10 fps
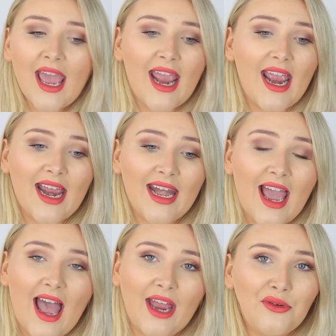and
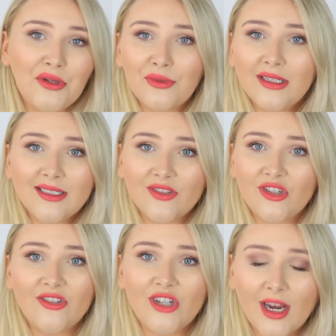I would really
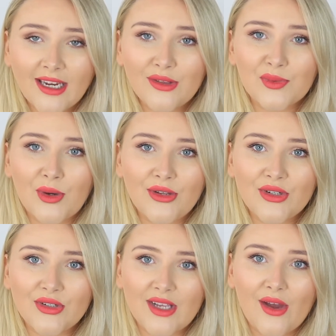suggest checking those
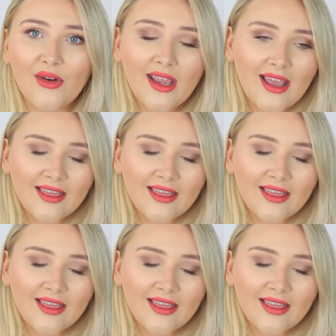bronzers out.